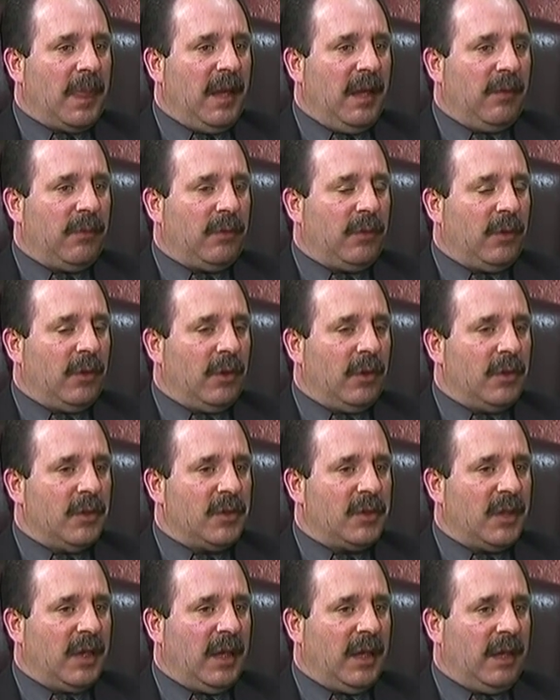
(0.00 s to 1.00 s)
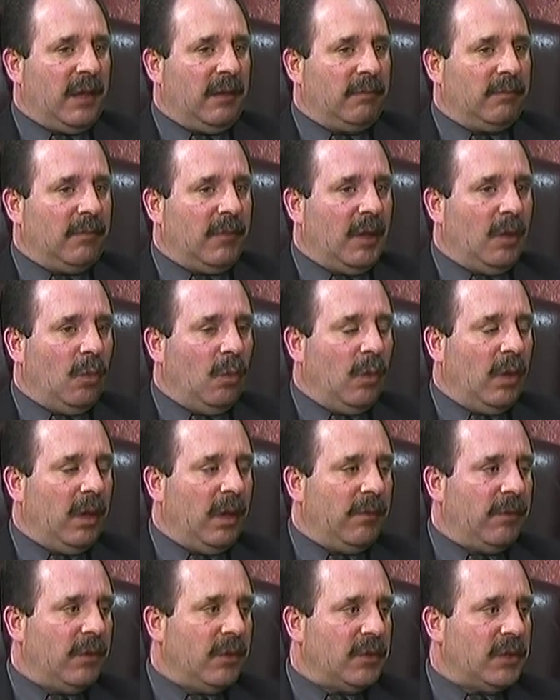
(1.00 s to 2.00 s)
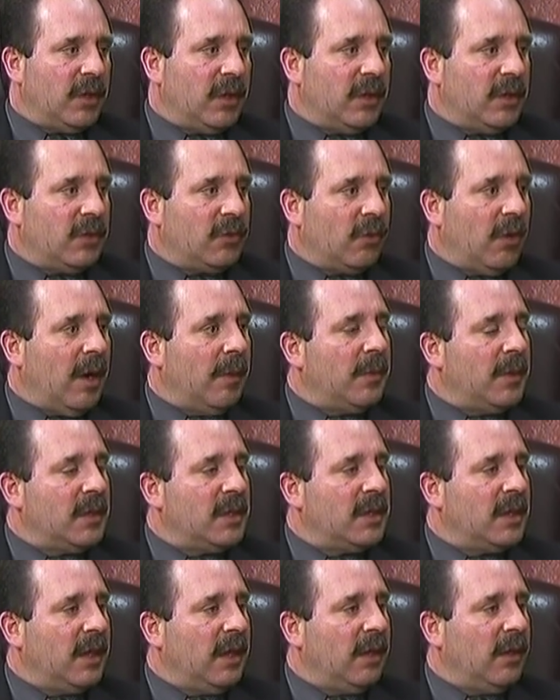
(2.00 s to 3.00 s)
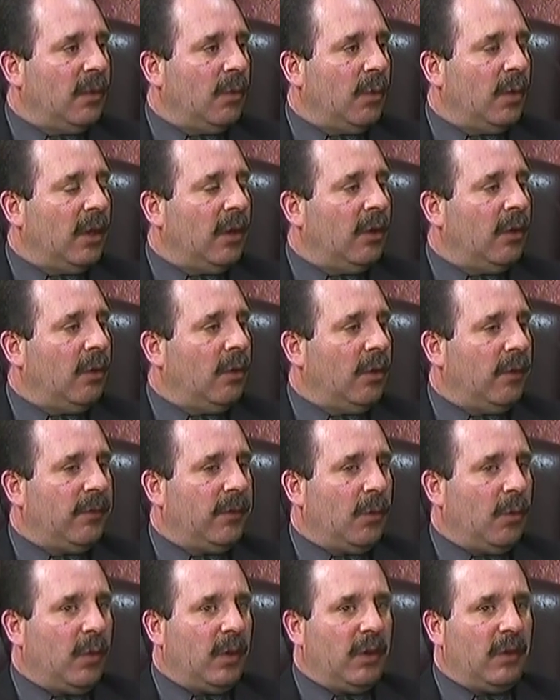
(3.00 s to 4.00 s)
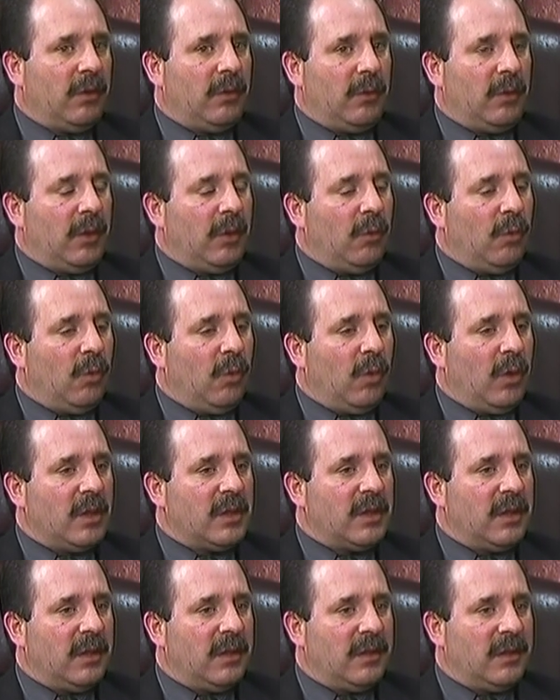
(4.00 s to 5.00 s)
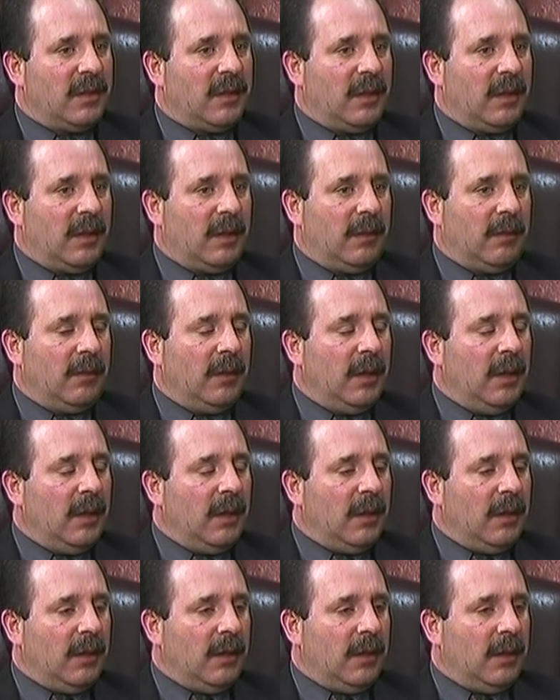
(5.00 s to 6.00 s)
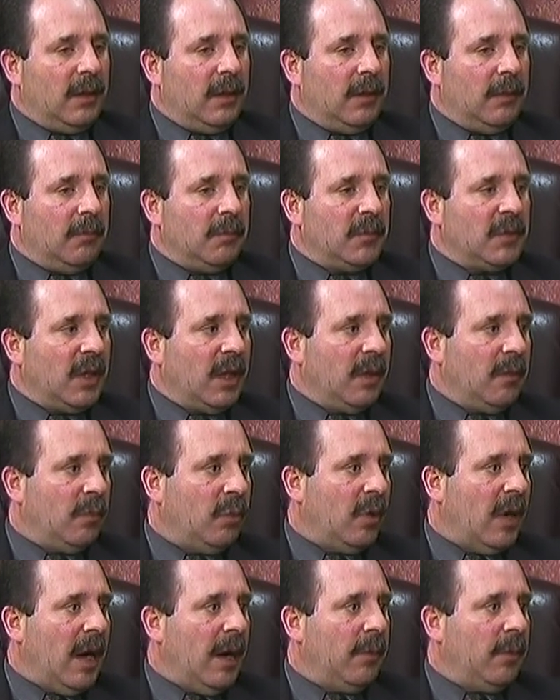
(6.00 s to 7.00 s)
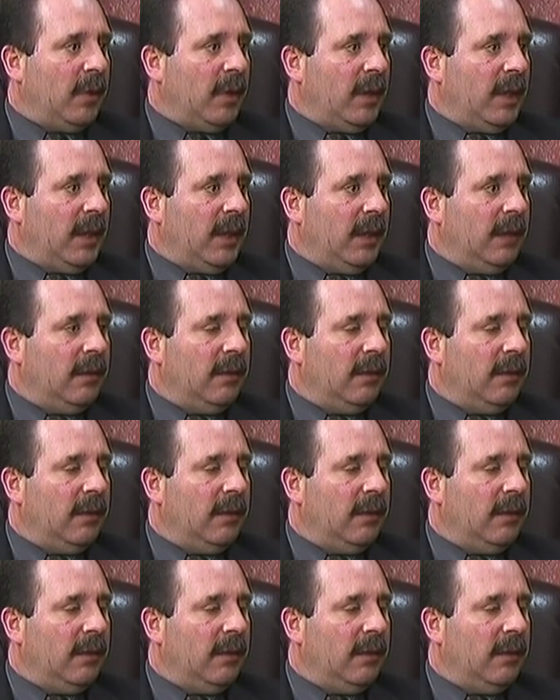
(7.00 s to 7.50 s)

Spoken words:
if there's a discrepancy in the will, or if the will wasn't done properly.